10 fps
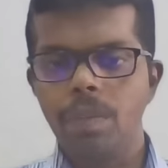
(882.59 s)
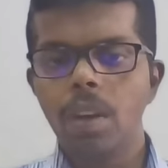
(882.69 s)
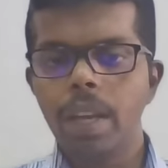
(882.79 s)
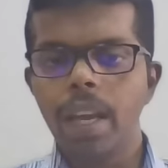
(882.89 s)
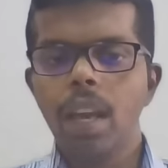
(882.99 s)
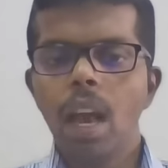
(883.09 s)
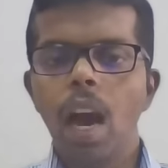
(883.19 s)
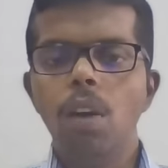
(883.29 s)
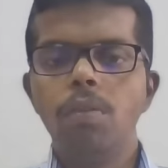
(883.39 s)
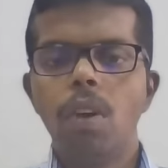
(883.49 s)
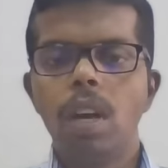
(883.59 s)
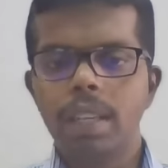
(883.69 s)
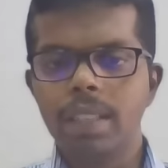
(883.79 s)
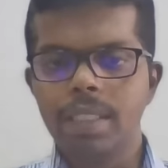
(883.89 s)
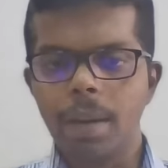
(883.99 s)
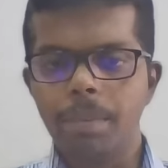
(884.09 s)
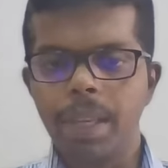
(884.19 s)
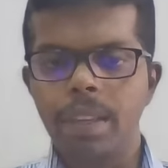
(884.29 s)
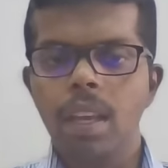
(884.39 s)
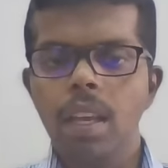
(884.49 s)
Okay, how far it is
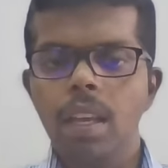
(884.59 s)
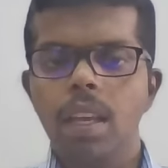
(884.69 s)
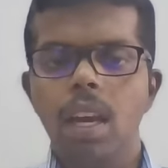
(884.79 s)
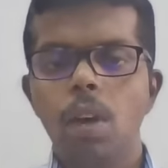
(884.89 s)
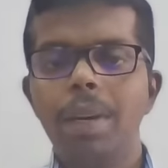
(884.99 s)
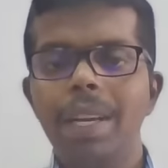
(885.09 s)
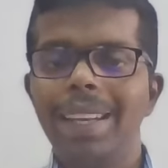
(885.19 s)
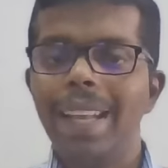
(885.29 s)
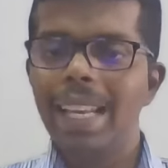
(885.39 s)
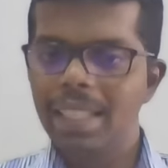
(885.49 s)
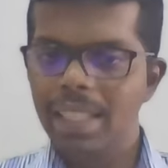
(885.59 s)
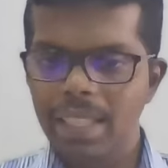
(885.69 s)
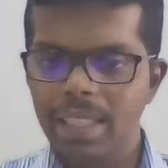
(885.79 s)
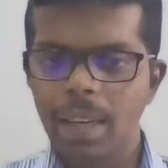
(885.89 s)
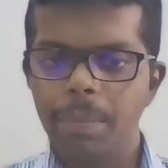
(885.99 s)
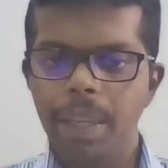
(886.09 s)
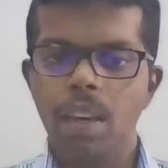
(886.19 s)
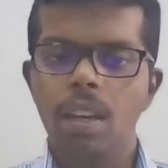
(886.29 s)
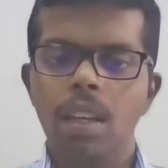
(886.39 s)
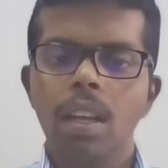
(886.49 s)
coming, how many days it is coming,
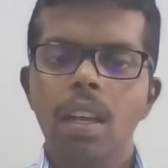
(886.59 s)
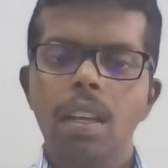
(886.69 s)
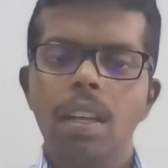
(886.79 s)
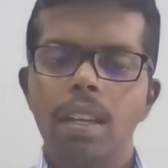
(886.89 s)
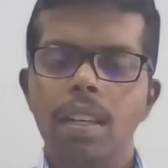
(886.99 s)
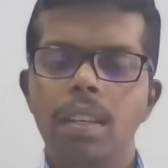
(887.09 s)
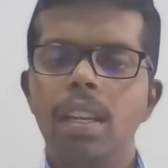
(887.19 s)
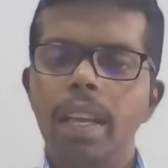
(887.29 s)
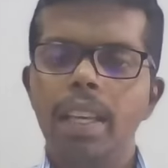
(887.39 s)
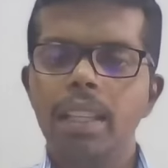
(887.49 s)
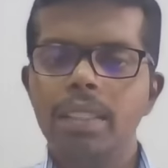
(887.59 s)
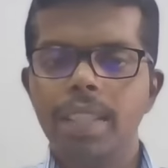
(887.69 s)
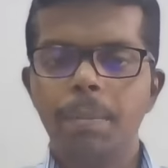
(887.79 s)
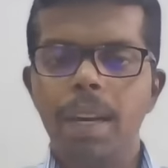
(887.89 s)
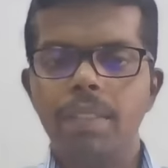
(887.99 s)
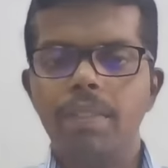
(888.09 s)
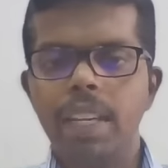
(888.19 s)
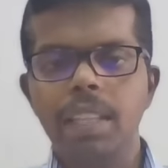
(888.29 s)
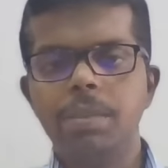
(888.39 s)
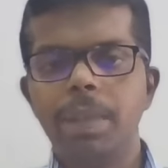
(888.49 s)
or like in some
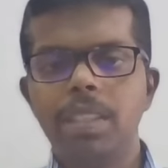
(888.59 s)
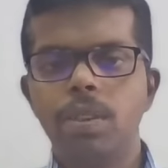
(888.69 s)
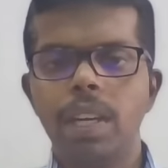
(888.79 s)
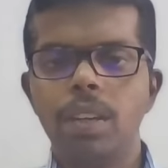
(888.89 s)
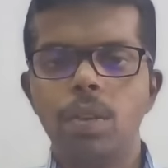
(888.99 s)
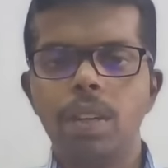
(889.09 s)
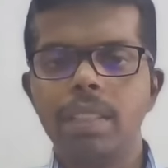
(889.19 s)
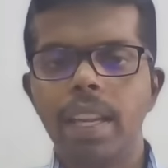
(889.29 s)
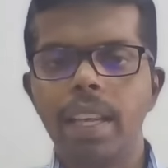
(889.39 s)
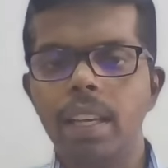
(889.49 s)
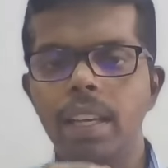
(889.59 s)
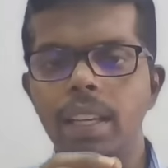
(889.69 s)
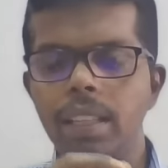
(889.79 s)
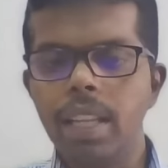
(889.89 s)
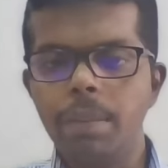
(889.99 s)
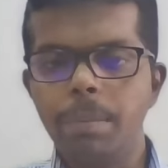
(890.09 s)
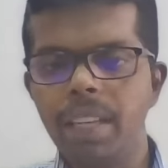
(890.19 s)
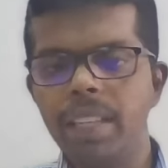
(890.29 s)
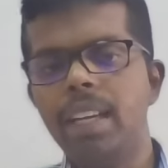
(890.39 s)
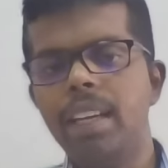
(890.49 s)
advertisements you can notice like that
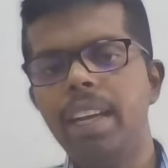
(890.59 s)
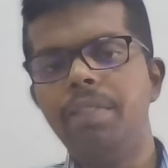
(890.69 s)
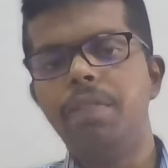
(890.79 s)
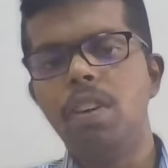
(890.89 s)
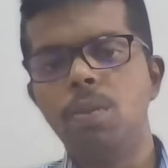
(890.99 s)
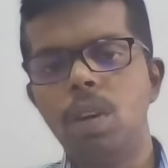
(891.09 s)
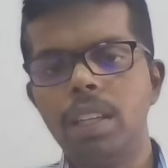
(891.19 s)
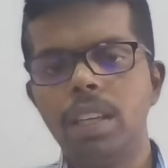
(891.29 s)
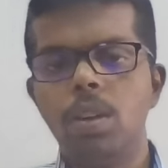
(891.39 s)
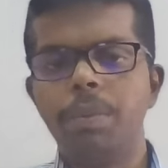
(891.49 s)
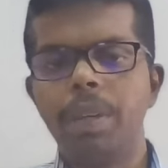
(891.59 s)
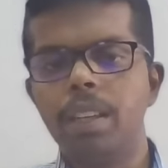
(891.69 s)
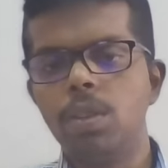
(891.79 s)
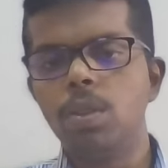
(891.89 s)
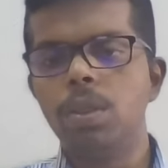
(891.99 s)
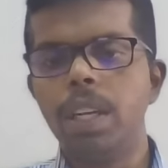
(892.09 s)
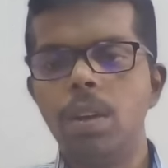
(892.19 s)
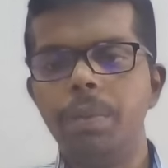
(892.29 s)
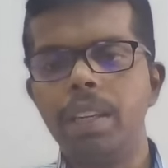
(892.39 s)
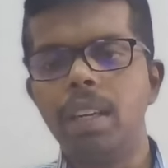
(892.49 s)
pen can write for 1 kilometer, 2
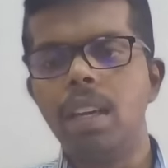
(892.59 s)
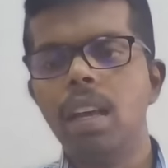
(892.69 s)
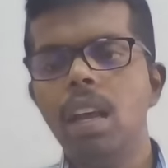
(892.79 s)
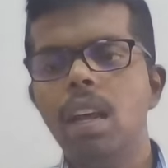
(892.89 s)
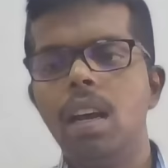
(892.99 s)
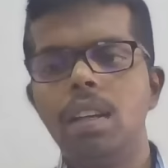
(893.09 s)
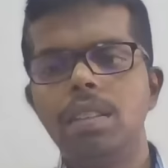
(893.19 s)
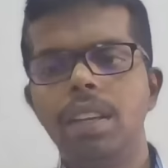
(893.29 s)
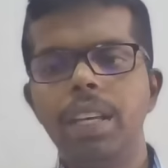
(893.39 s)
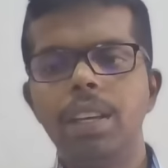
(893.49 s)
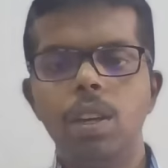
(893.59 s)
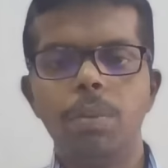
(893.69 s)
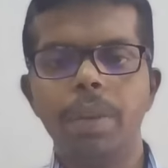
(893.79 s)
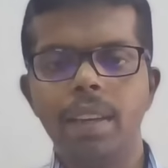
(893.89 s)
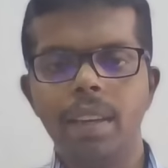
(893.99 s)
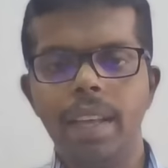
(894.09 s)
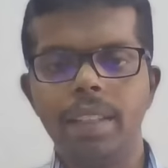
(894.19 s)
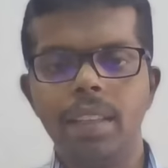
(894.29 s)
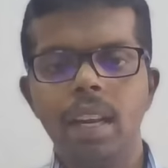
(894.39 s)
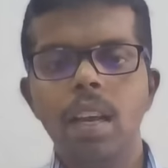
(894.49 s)
kilometer, 3 kilometer, like
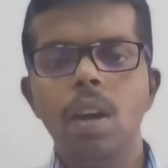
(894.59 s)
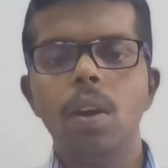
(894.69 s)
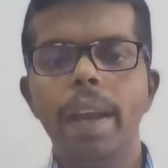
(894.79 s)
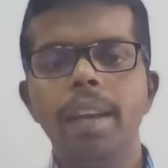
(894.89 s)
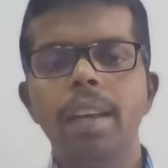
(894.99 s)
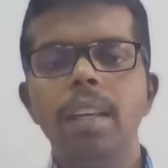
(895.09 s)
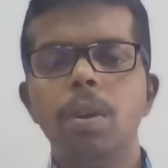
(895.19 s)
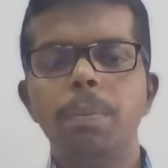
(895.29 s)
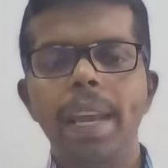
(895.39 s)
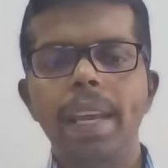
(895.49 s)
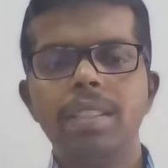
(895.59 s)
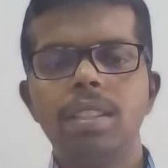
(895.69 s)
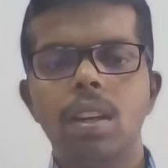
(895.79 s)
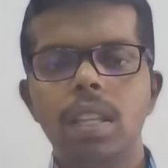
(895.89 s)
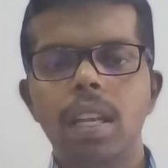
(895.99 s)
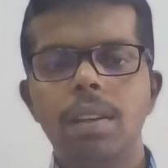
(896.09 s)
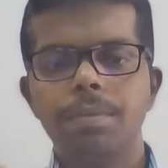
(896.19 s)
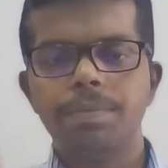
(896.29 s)
that. Okay, so based on the,